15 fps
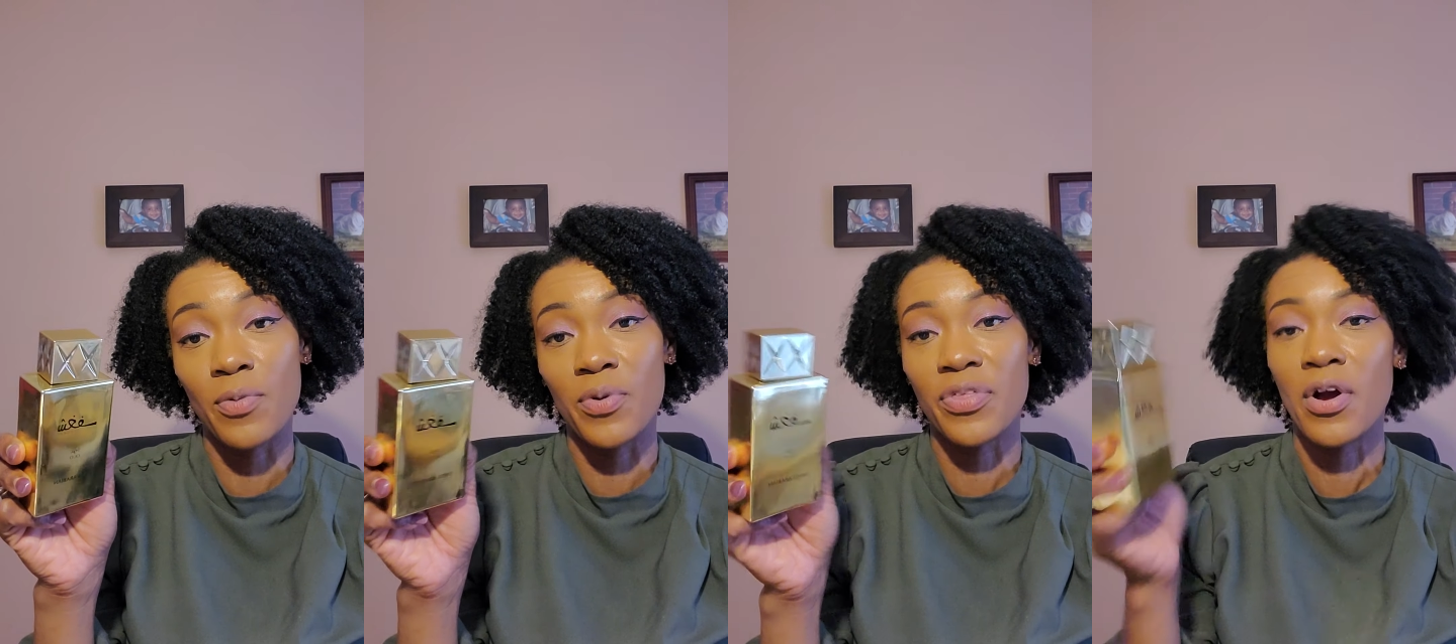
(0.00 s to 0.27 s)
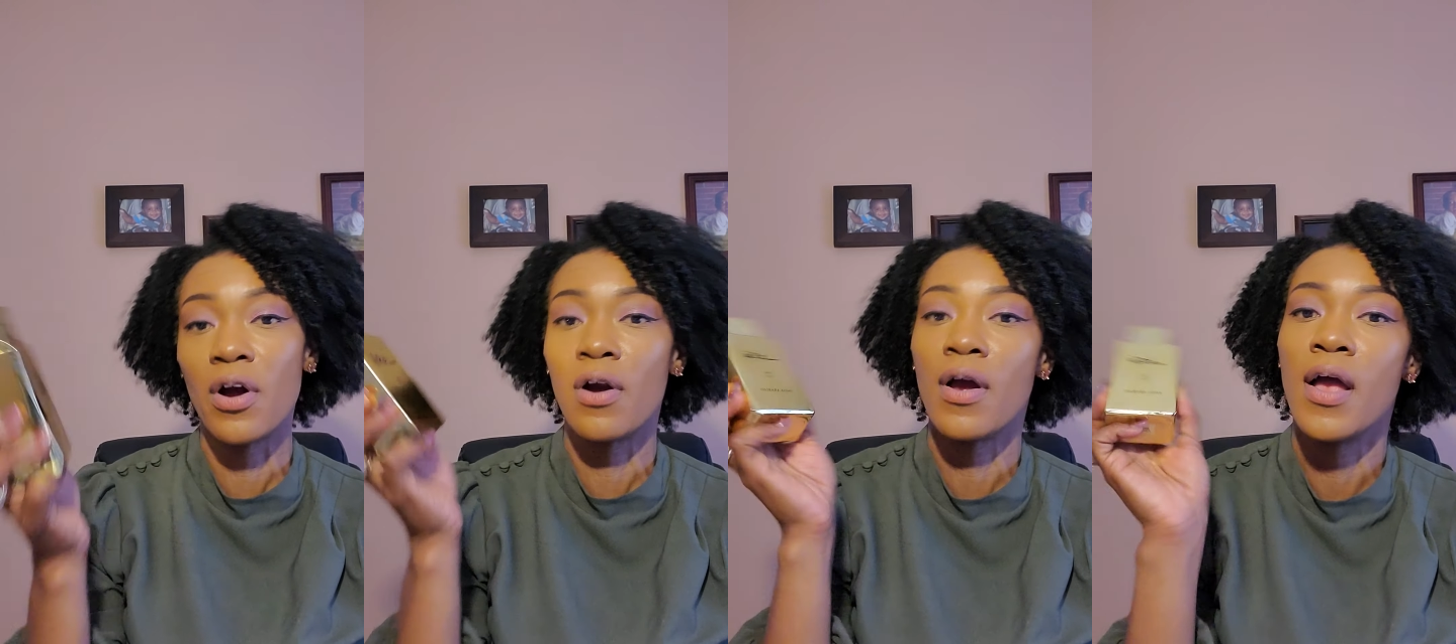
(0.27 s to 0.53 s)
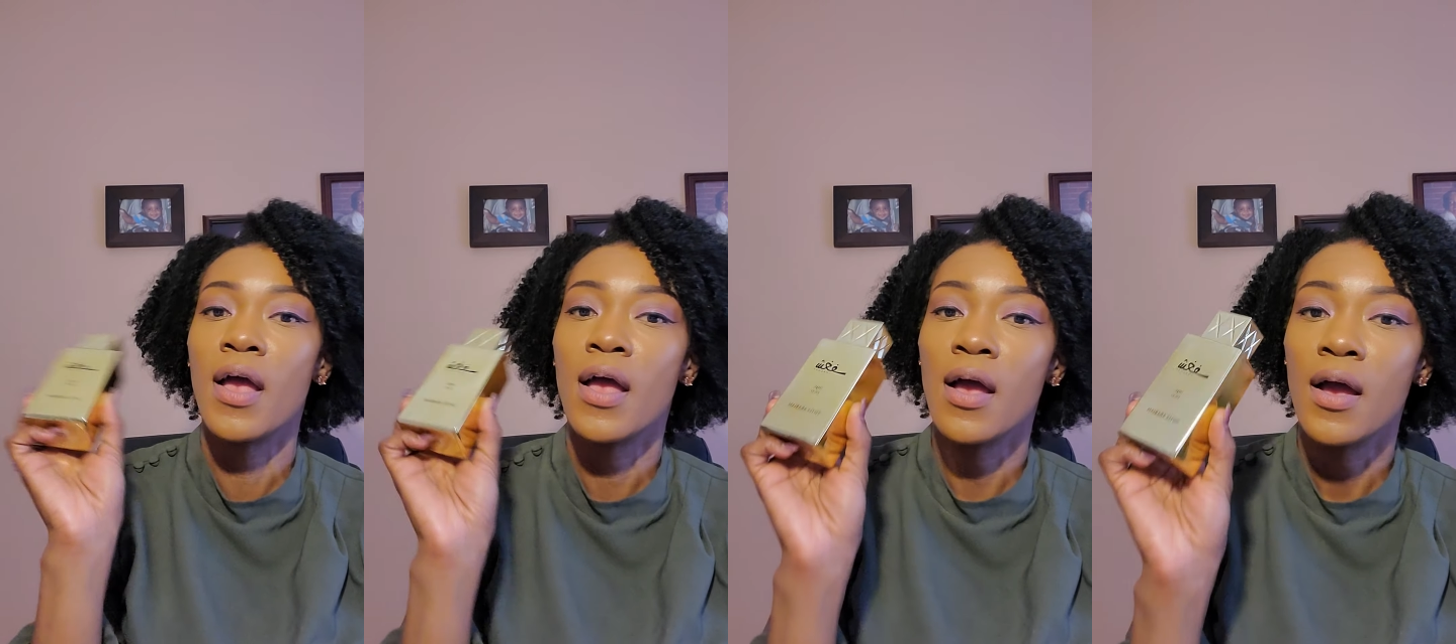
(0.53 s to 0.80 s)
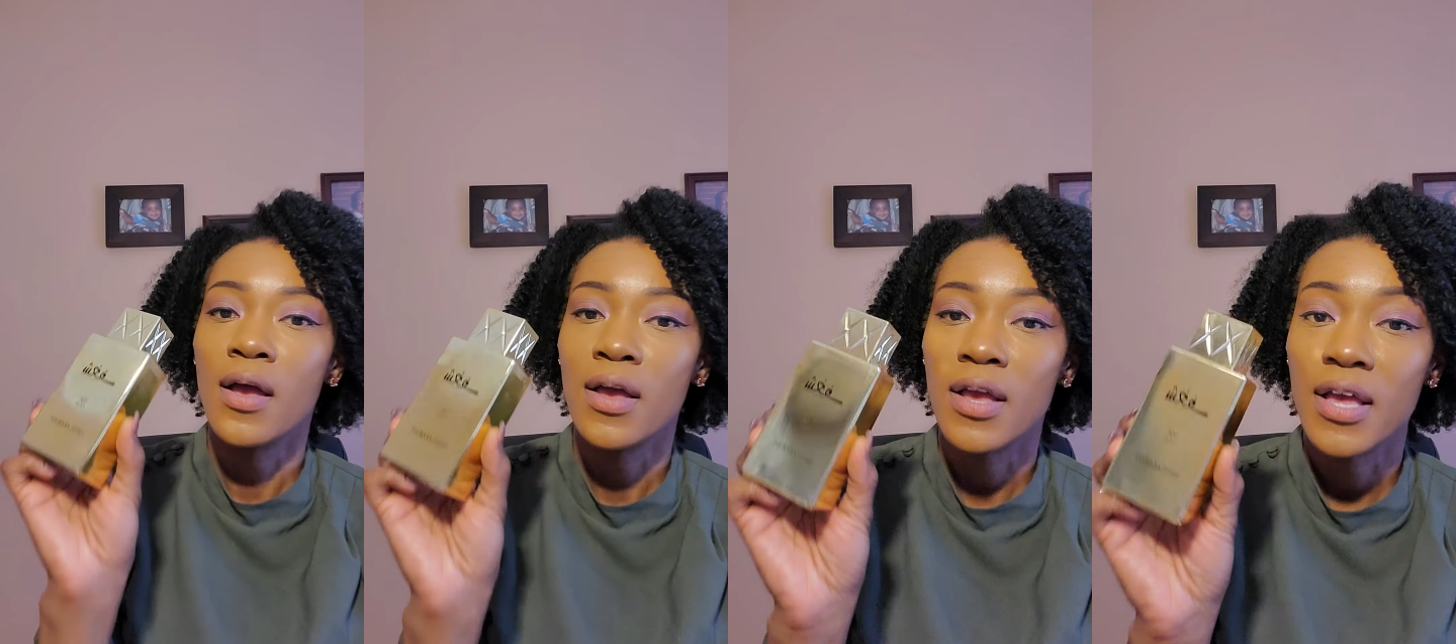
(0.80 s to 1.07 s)
with her,
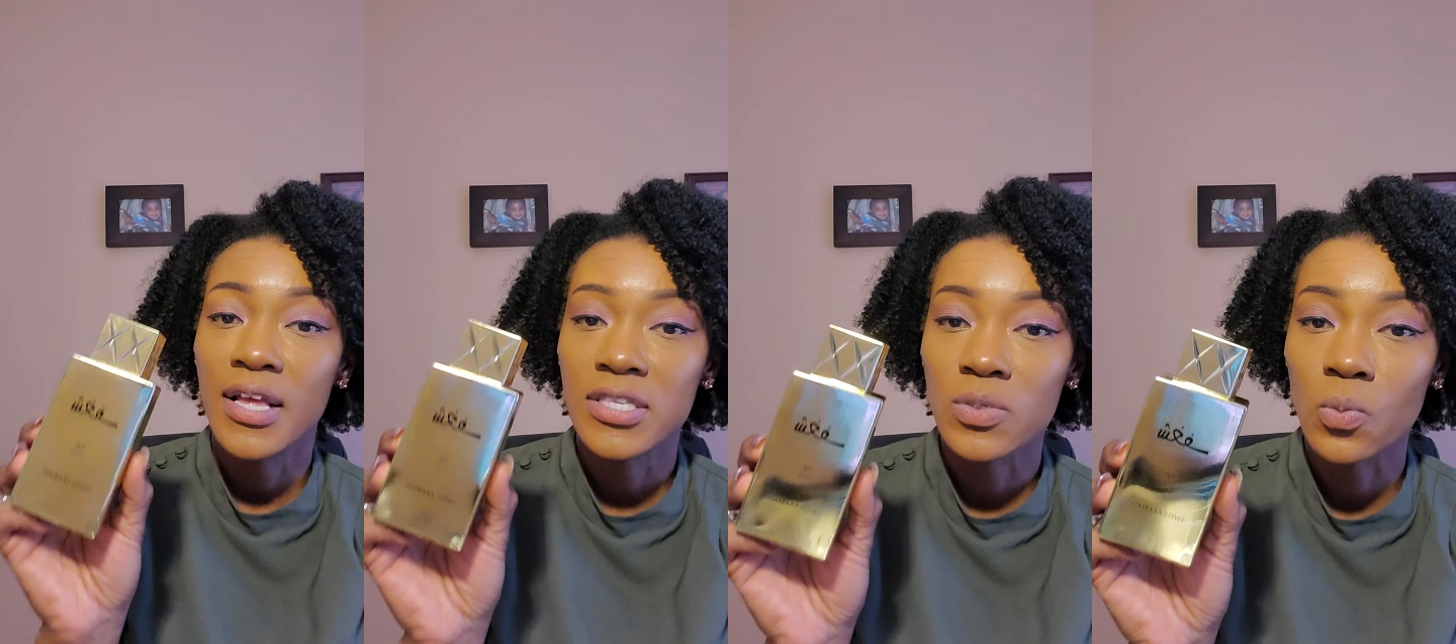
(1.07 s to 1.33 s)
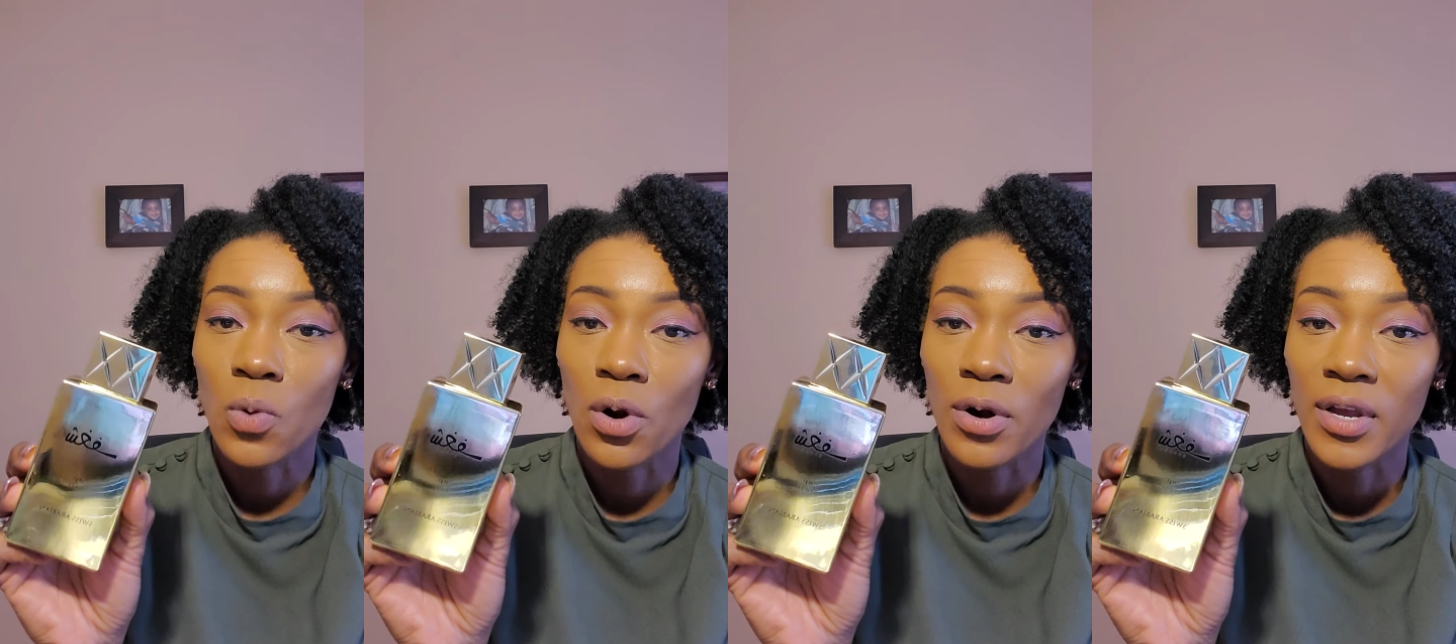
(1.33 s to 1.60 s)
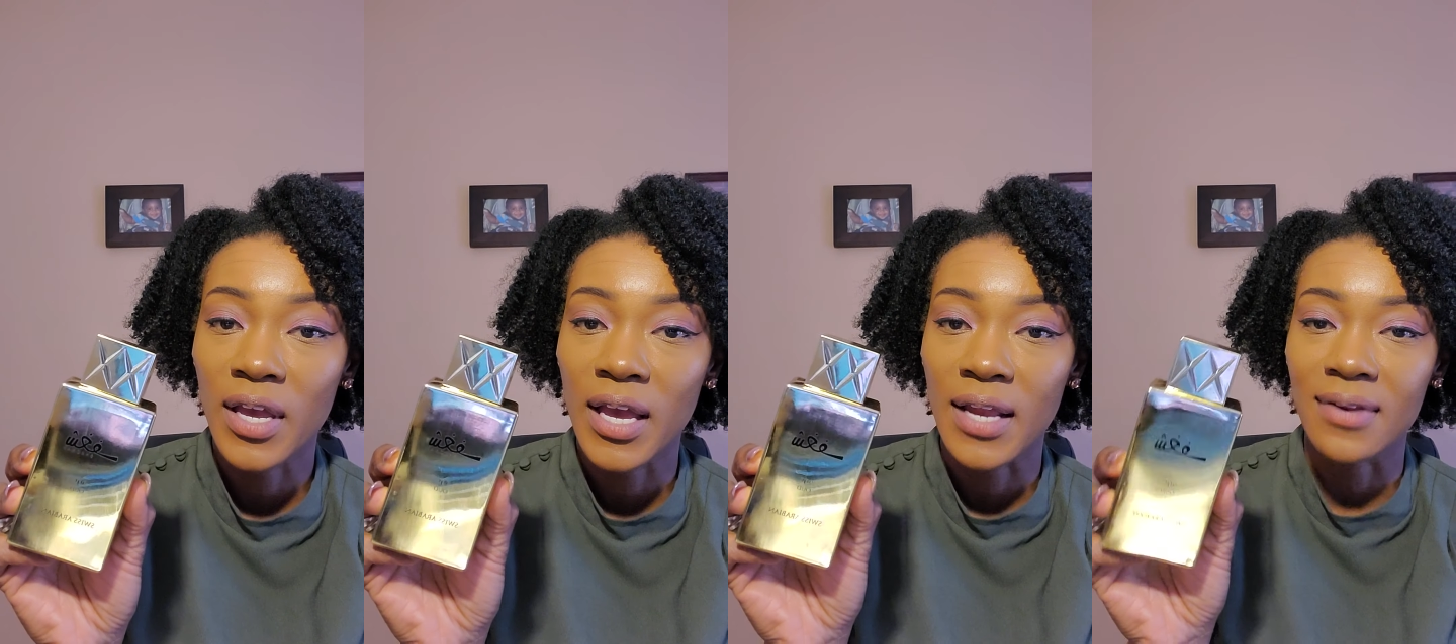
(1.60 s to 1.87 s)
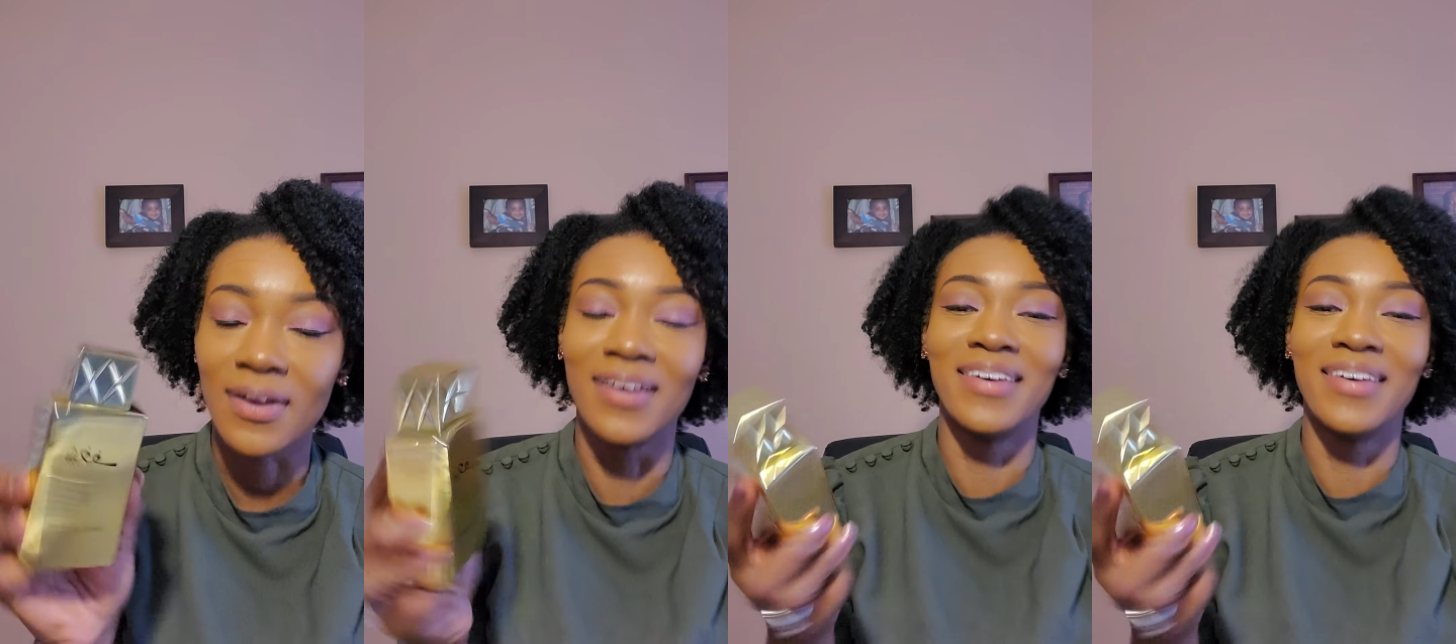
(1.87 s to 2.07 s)
it's working.